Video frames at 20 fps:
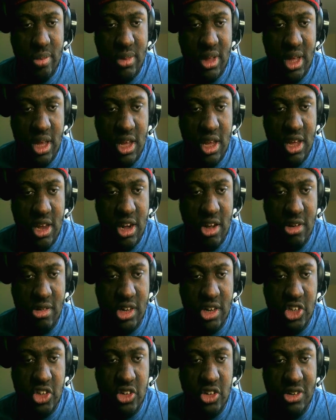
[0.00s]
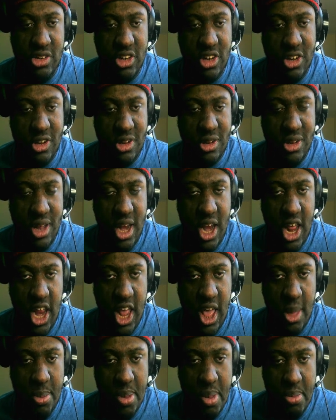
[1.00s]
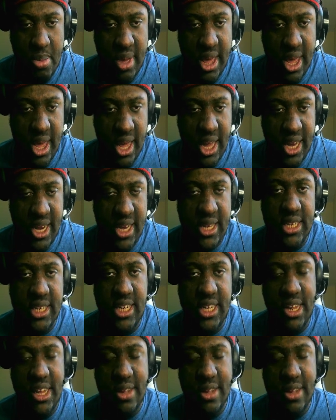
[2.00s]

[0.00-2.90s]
you know, the judo and MMA and stuff